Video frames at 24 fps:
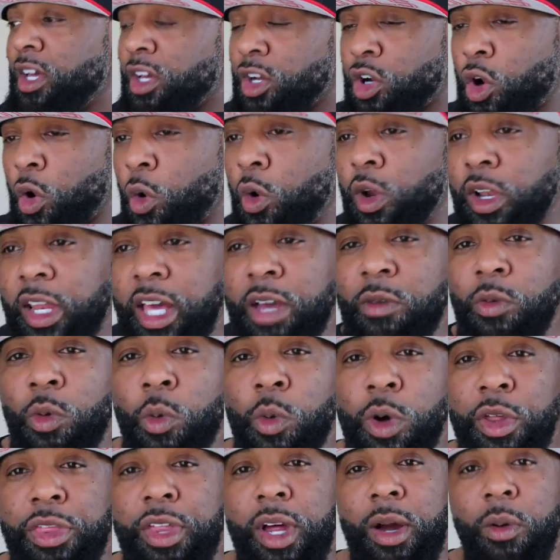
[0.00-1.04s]
correlate
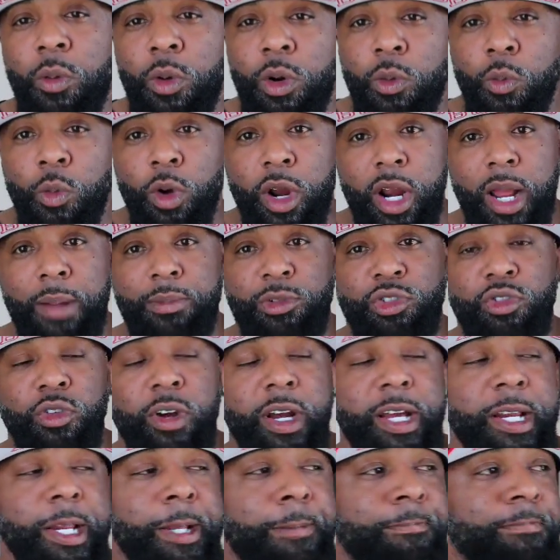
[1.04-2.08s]
with what I'm
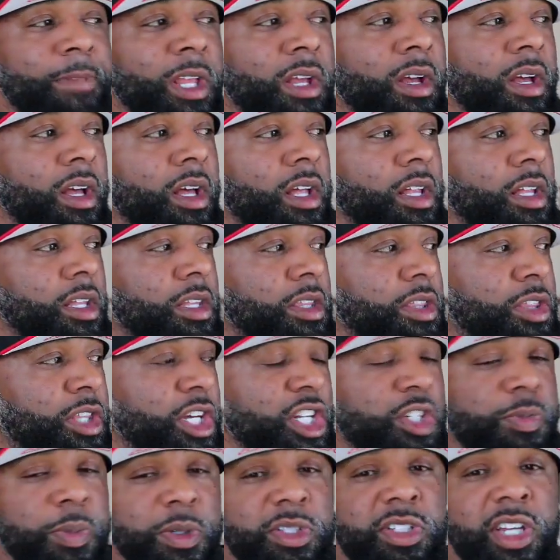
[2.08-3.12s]
training?
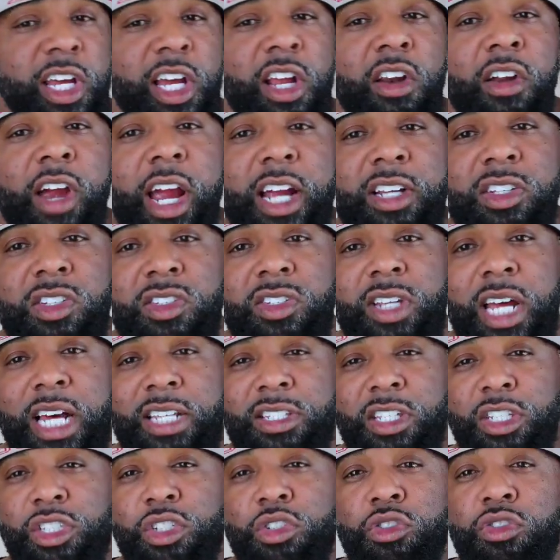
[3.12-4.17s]
This particular
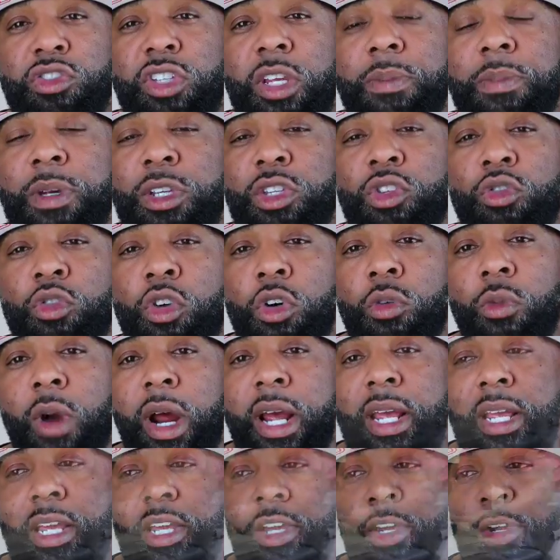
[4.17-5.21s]
exercise that you see me doing
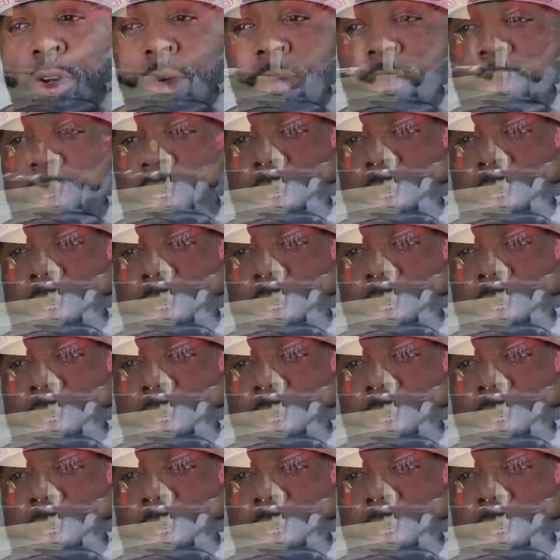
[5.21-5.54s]
right here,